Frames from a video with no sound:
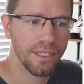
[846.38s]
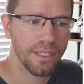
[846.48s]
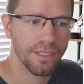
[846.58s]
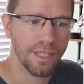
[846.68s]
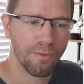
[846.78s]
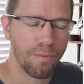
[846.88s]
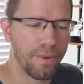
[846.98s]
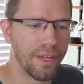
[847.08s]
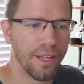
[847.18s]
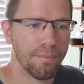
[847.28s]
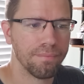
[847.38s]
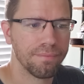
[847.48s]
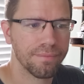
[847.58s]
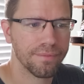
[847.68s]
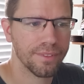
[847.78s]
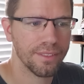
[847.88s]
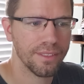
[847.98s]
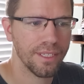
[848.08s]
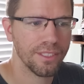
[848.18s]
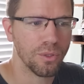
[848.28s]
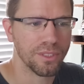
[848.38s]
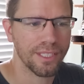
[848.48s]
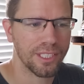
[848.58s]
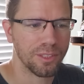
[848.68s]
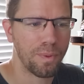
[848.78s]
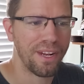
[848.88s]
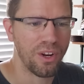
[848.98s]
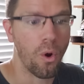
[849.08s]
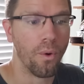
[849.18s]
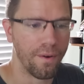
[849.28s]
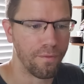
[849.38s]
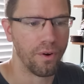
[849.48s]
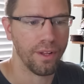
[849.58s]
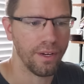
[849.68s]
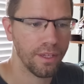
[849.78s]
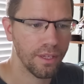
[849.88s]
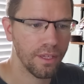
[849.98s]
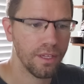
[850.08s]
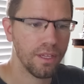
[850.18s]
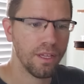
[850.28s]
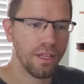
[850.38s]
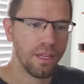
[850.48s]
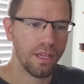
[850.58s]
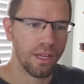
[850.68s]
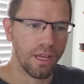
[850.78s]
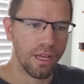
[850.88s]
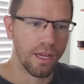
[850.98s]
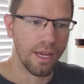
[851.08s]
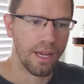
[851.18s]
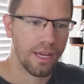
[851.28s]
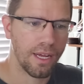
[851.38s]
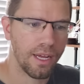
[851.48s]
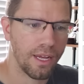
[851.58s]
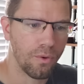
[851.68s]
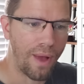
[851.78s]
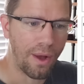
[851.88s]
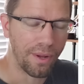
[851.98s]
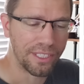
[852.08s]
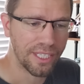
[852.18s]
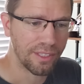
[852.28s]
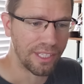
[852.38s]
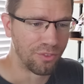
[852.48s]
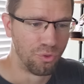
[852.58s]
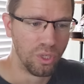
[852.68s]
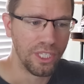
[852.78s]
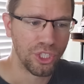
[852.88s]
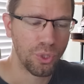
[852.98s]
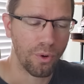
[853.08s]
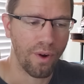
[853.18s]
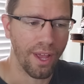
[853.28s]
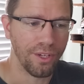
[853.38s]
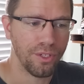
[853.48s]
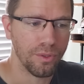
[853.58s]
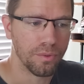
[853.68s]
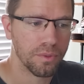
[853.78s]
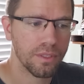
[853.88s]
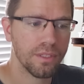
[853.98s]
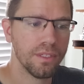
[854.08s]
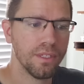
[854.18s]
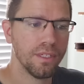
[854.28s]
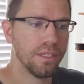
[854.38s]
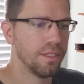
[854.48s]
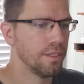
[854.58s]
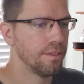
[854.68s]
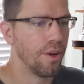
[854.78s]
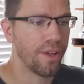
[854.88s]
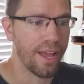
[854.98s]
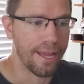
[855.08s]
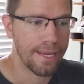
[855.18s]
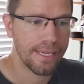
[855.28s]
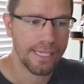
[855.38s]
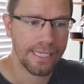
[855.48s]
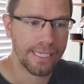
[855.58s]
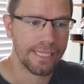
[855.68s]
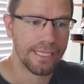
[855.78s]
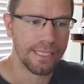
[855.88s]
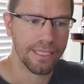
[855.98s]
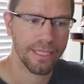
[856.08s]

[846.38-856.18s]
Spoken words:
It's not from B&M. So it's not suspended or inverted. Wow, and it's really a short ride too. Okay, man.